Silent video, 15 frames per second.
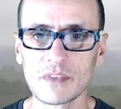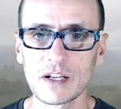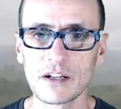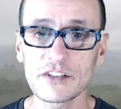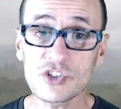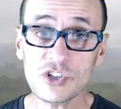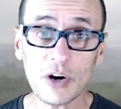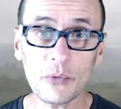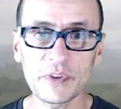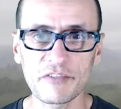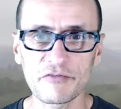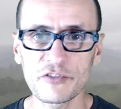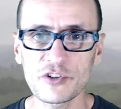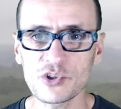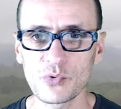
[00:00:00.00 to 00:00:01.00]
Let's start with the
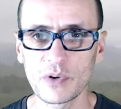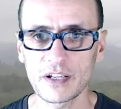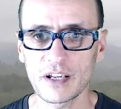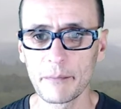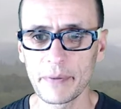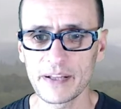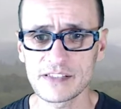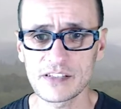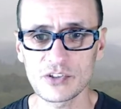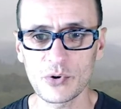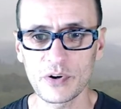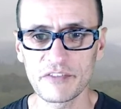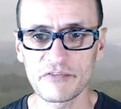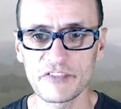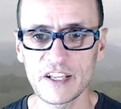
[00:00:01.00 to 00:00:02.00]
first one,
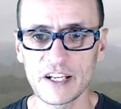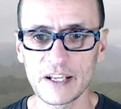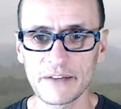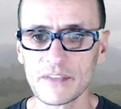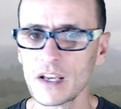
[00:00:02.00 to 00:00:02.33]
compensatory feeding.